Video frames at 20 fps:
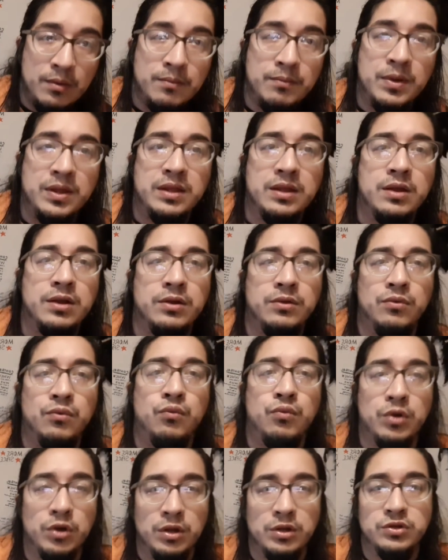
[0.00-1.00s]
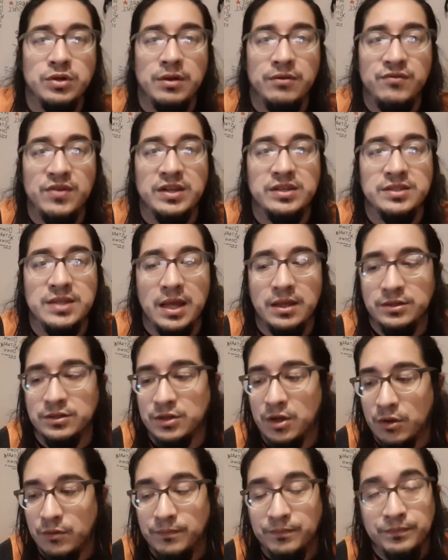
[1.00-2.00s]
But here, we're going to try to fix that.
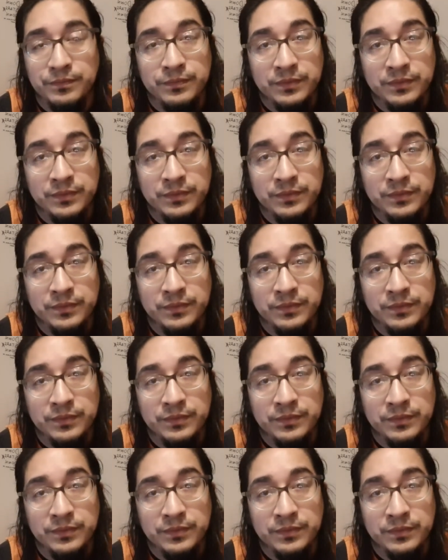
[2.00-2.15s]
So,